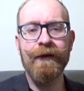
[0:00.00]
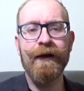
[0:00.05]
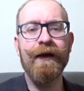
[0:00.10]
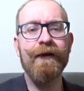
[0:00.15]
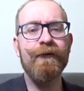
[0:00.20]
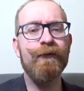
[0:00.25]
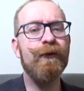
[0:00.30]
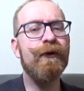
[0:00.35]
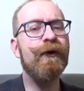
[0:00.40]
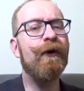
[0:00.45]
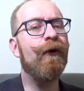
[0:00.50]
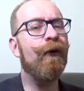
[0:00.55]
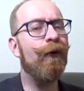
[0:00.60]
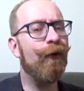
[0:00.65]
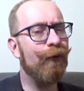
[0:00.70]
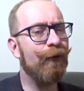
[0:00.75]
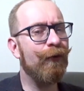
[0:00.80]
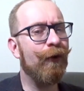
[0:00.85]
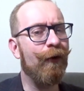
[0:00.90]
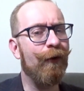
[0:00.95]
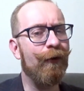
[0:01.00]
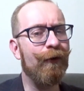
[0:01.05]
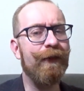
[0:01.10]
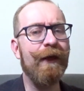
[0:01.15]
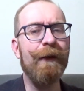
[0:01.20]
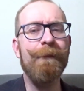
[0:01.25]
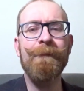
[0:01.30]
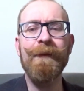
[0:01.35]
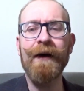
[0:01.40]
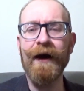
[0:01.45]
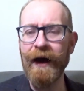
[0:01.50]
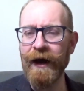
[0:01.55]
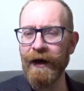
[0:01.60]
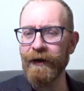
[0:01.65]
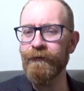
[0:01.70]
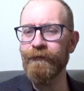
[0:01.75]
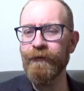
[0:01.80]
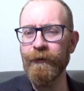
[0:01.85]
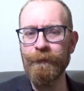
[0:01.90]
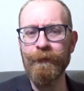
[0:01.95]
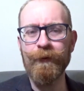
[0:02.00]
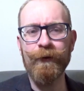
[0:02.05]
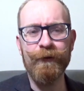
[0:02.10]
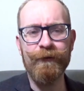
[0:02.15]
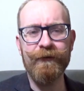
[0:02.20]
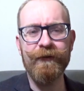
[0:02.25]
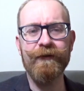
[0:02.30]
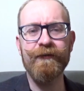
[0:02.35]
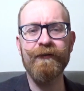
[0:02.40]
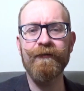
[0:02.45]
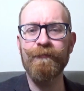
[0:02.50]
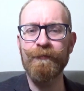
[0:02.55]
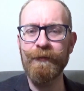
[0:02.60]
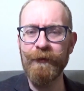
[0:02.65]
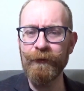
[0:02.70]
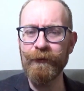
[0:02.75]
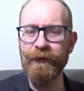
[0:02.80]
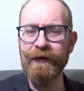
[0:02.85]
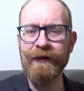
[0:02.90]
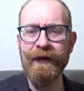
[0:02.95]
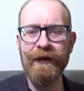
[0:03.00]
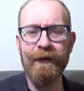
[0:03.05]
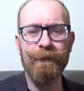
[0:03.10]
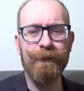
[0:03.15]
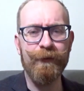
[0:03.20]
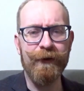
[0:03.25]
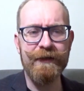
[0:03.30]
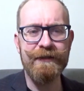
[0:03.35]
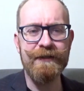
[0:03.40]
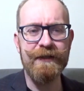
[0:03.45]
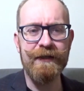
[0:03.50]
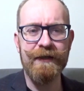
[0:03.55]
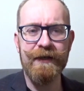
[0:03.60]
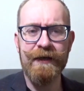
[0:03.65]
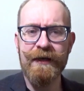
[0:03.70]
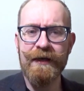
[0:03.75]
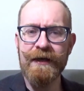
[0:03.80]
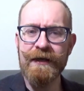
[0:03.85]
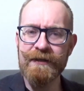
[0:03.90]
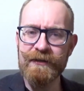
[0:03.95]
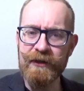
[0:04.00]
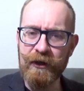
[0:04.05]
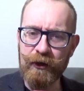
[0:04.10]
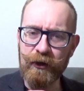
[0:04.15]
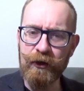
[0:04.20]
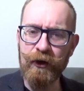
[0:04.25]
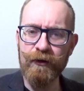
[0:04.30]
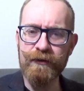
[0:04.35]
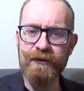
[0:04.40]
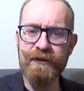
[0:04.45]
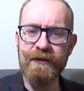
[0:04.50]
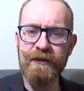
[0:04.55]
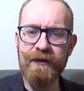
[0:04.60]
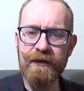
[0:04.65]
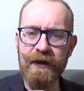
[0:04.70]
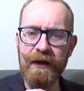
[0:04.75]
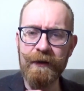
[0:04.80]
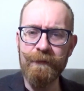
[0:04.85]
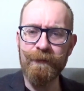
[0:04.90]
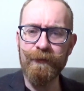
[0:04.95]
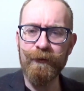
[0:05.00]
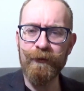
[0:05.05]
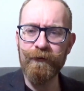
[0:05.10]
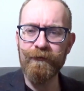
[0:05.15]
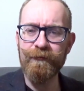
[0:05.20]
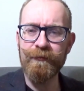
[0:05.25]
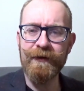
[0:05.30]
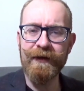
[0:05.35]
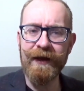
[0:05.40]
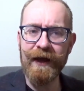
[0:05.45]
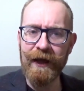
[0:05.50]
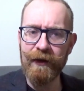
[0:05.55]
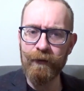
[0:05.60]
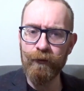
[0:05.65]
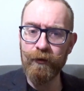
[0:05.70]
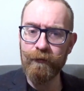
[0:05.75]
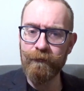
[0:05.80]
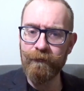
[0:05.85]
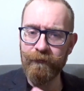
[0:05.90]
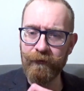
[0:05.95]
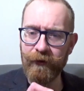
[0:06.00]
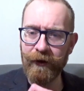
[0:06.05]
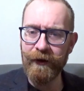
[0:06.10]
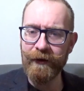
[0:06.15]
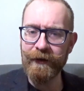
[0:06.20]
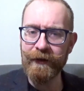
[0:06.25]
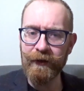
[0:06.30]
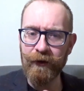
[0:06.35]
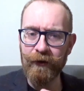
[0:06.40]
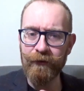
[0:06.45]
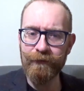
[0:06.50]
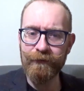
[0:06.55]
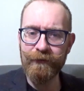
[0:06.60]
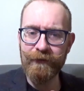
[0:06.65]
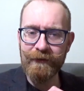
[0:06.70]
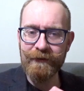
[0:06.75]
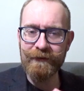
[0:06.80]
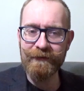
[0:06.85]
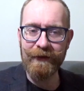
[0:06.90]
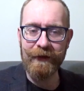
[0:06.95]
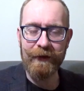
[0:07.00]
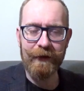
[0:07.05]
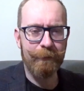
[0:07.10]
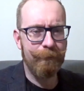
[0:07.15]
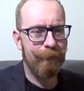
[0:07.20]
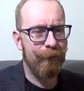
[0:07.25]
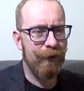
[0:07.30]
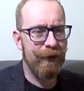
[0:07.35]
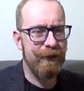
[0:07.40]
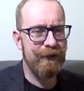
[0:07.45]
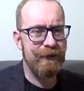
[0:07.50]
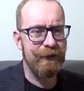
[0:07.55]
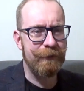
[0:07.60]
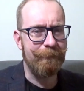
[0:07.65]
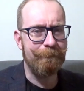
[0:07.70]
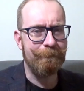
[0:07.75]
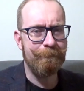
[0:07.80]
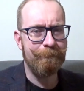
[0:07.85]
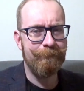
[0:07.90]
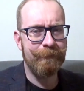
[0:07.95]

As we all know that part of the process of building an impression is a constant improvement and refining of the said impression.